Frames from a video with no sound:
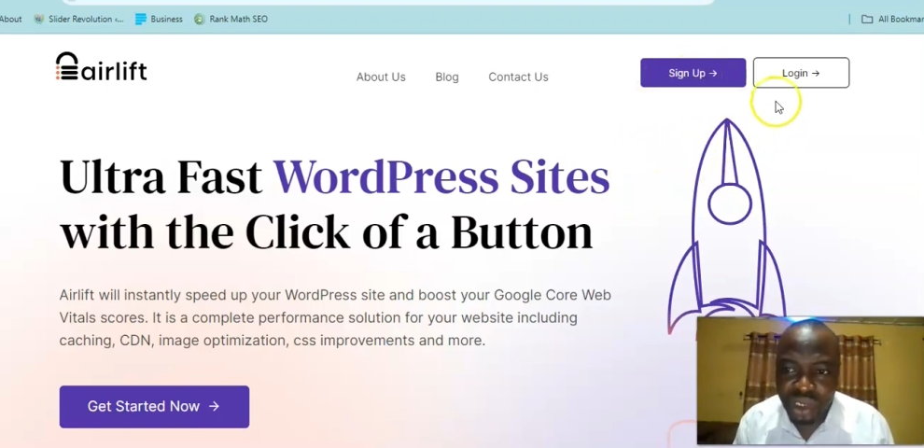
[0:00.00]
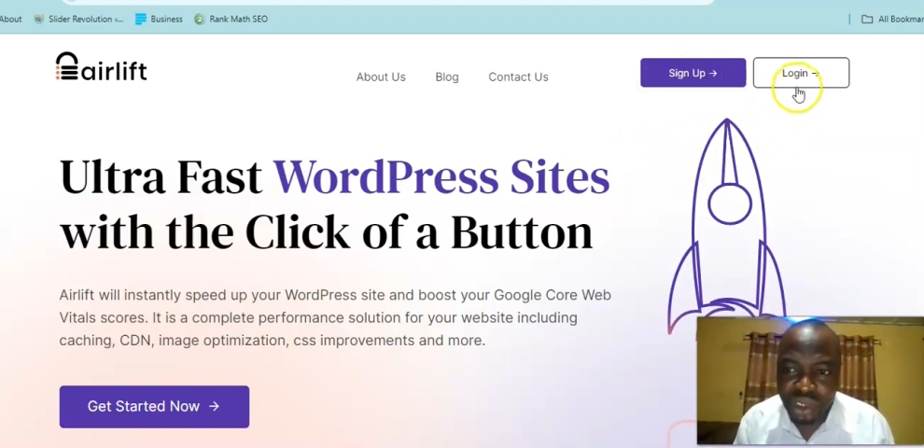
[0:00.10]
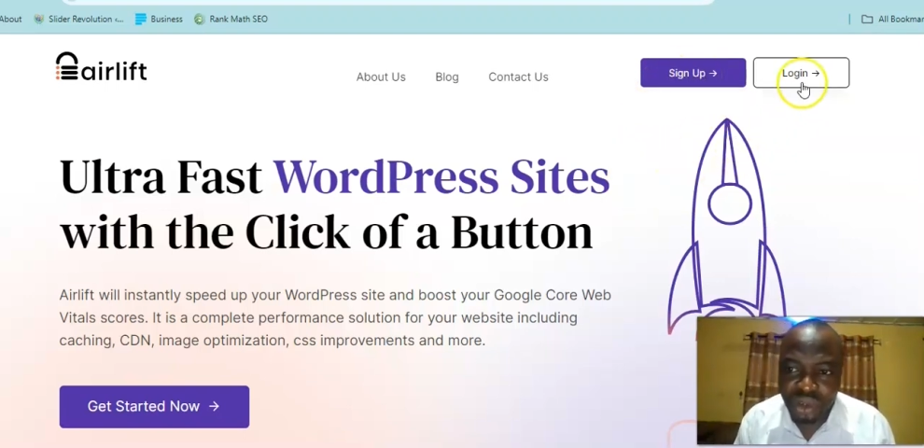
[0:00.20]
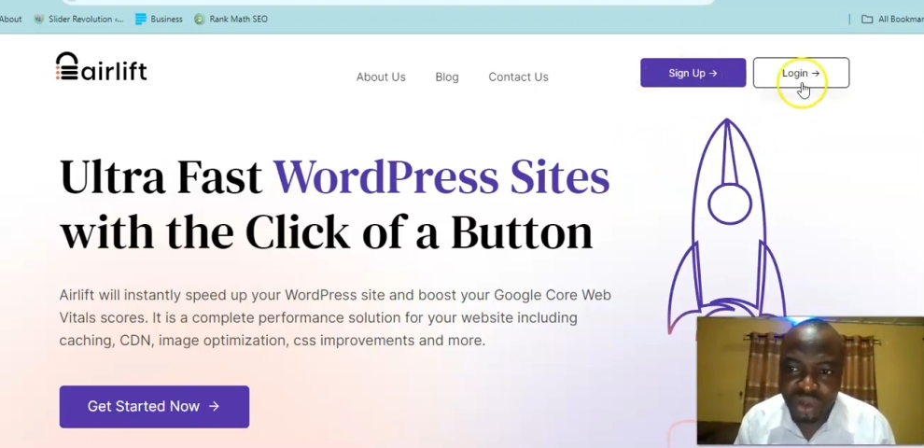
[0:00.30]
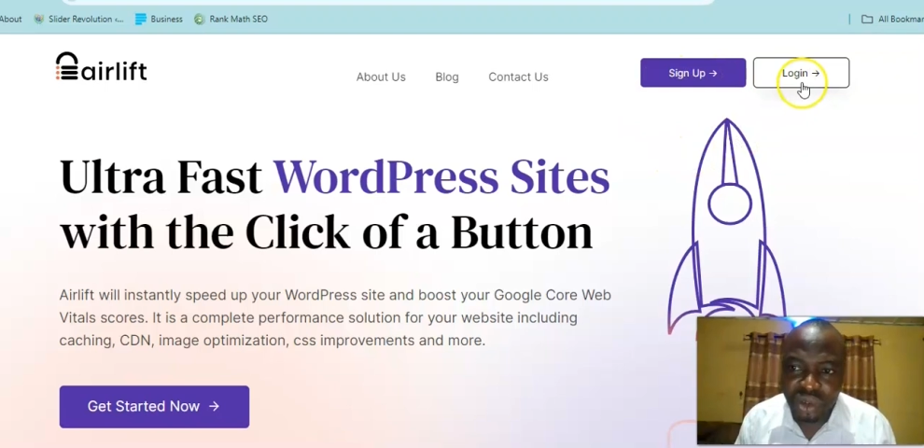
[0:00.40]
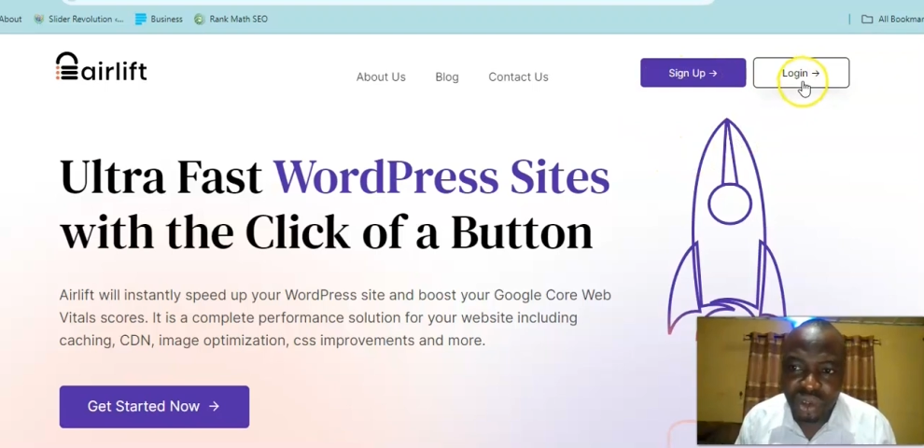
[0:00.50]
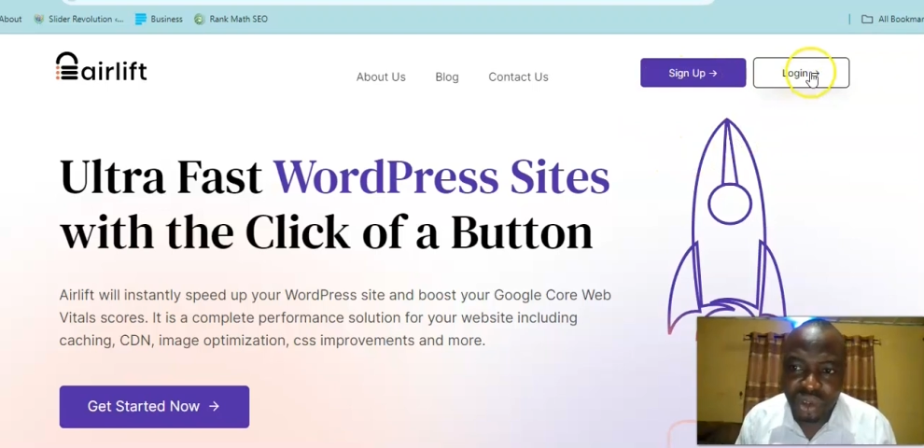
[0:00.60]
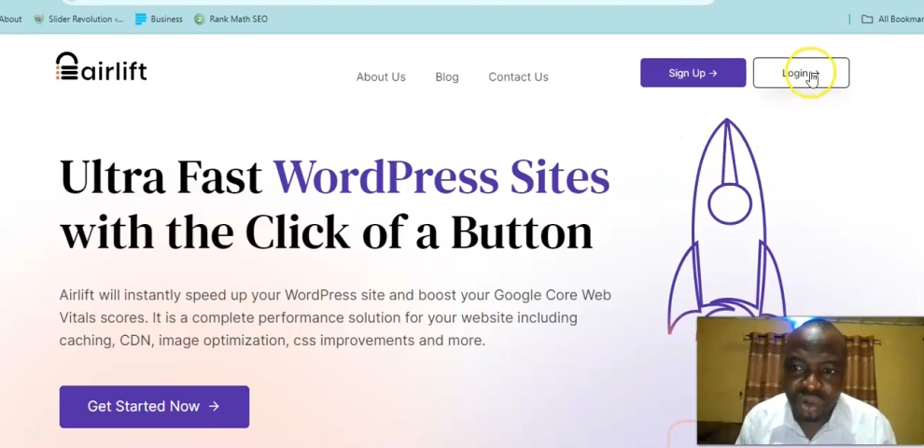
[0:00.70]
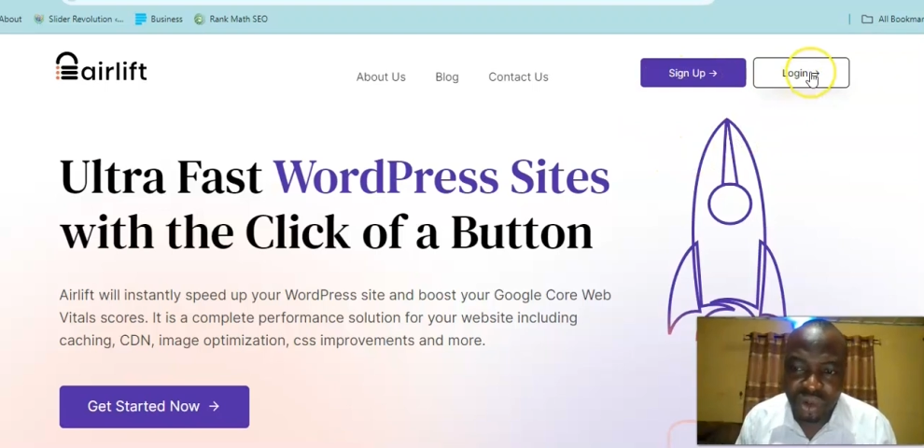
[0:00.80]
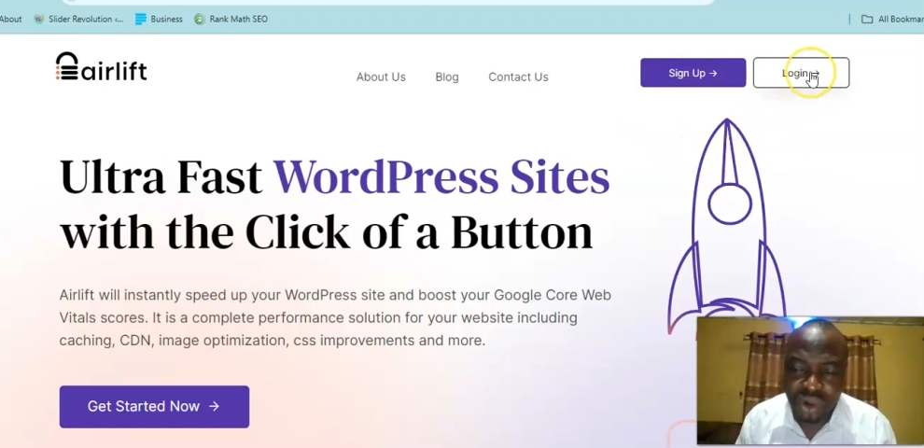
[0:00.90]
you go to
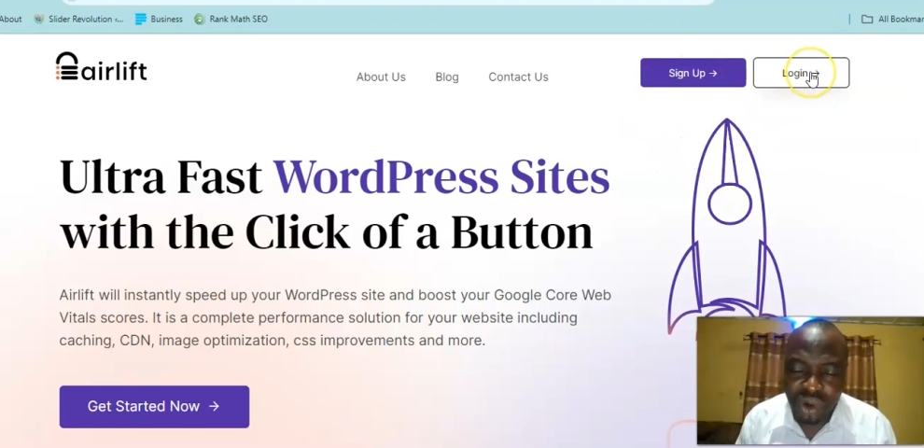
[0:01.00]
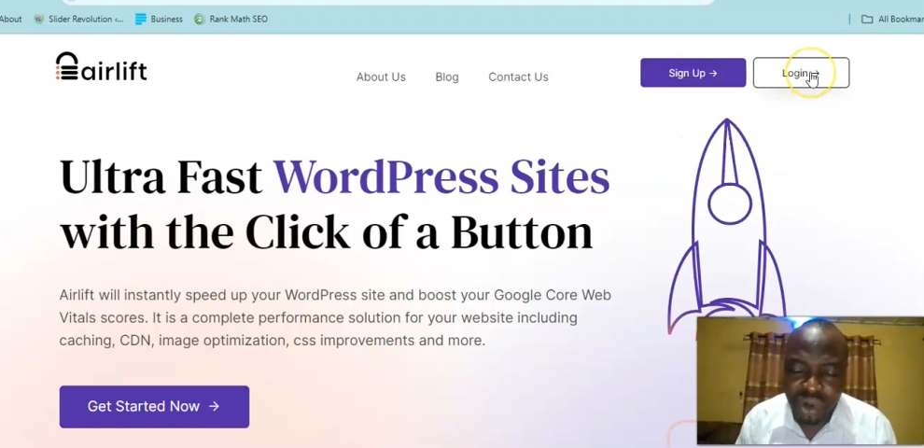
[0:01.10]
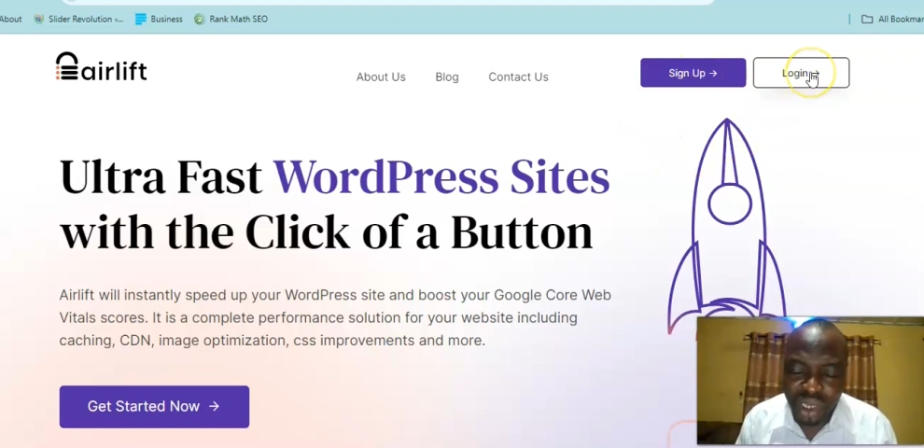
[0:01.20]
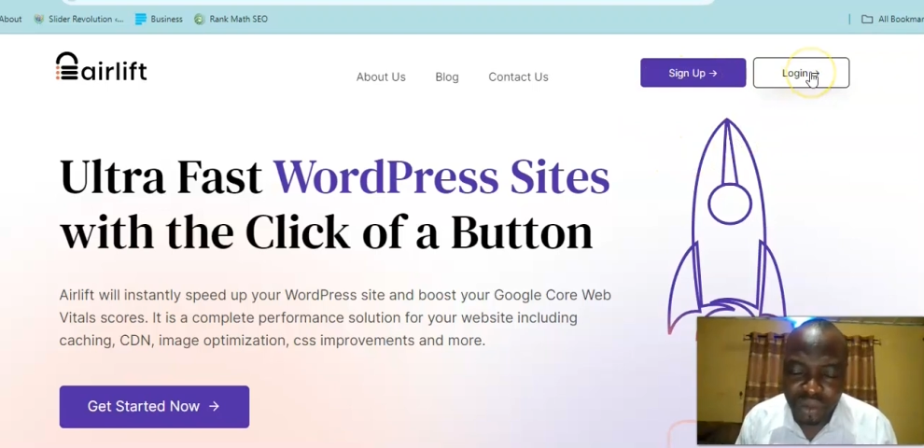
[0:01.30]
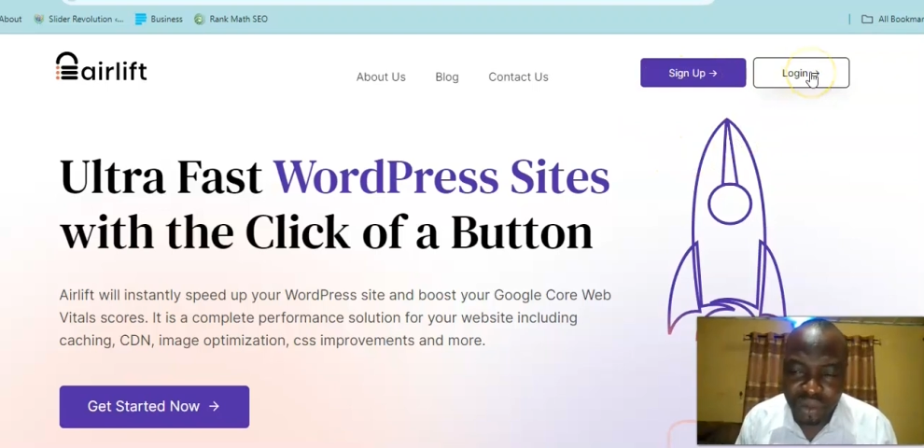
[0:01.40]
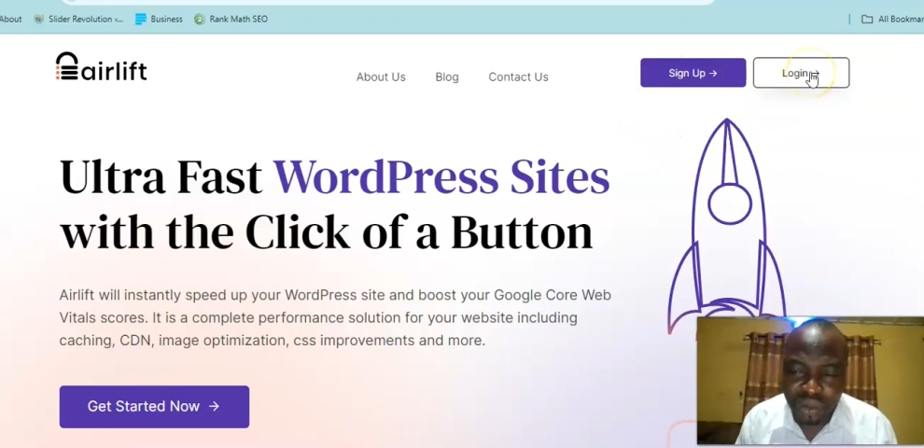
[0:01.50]
login.